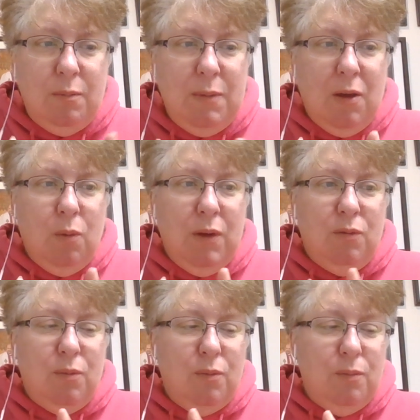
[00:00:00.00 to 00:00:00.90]
good meal.
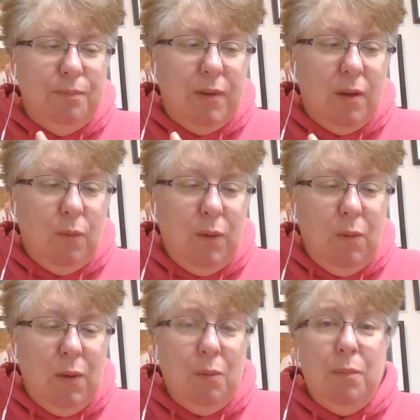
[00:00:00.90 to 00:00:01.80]
We
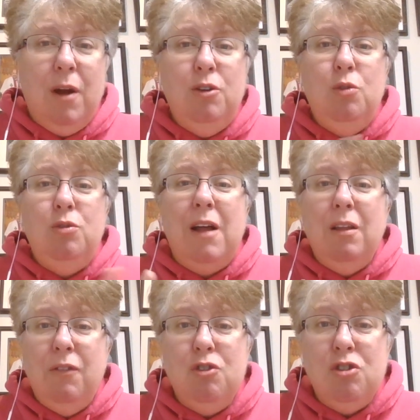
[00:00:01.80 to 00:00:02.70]
went out and bought a new
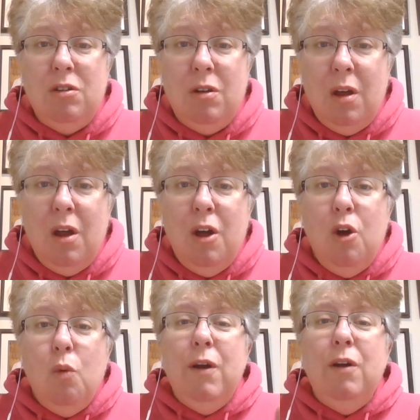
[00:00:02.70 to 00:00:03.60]
television.
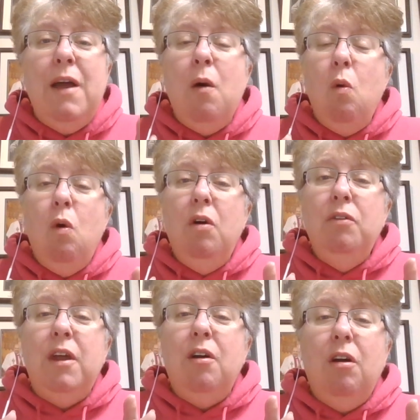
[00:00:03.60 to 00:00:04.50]
We are now
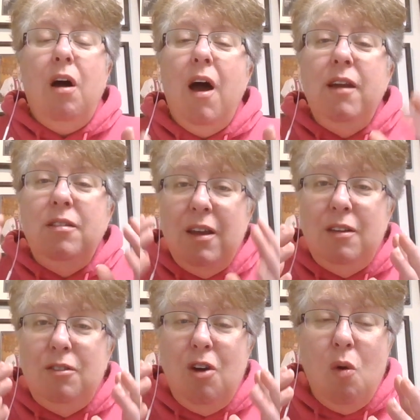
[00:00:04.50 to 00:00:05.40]
old and our
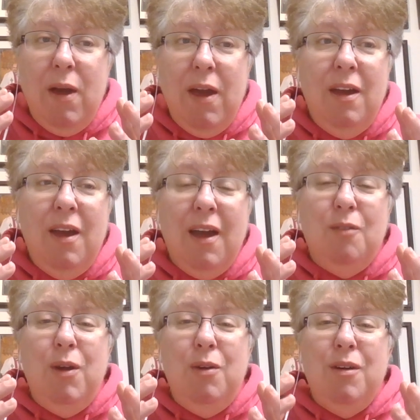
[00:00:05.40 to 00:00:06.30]
eyesight is
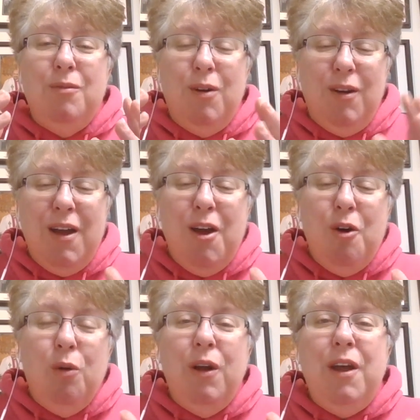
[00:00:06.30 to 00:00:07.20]
going, and
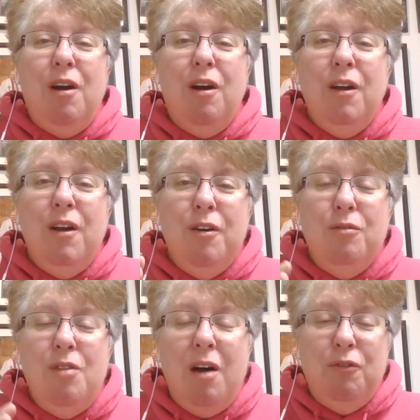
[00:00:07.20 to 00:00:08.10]
we're in our
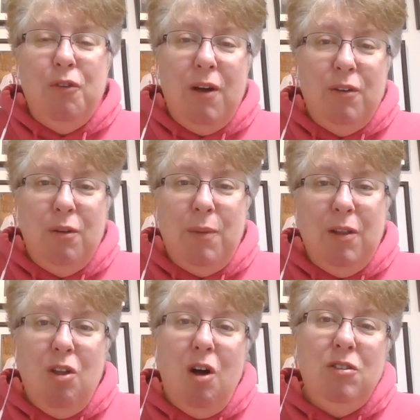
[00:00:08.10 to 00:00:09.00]
not forever
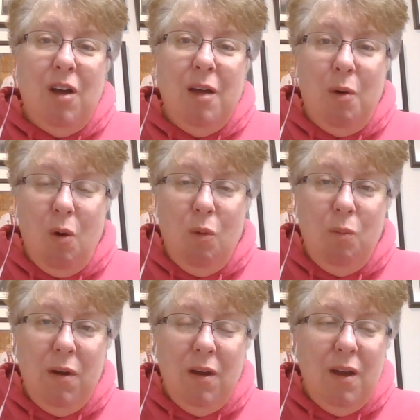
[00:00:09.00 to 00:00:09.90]
but long time
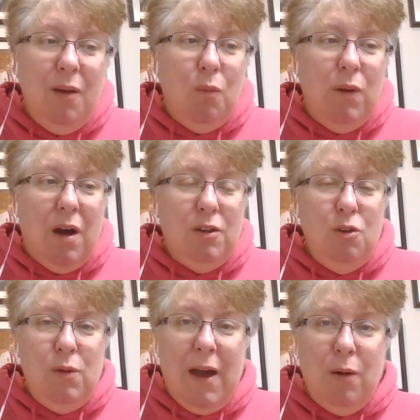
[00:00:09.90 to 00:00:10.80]
home. We got
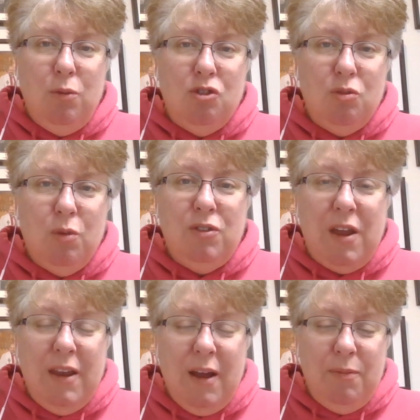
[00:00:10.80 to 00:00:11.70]
a new couch. We're
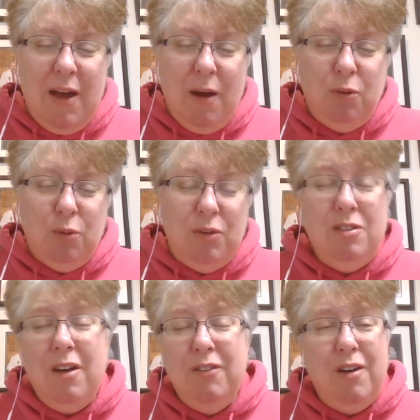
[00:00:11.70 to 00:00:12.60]
setting up the house. We
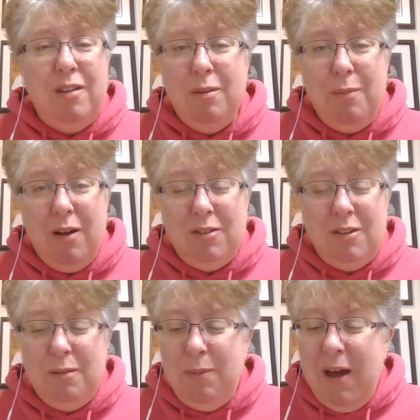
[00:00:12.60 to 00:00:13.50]
still haven't gotten the
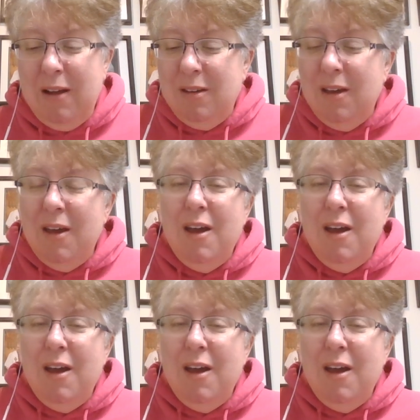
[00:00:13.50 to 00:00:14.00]
boxes unpacked,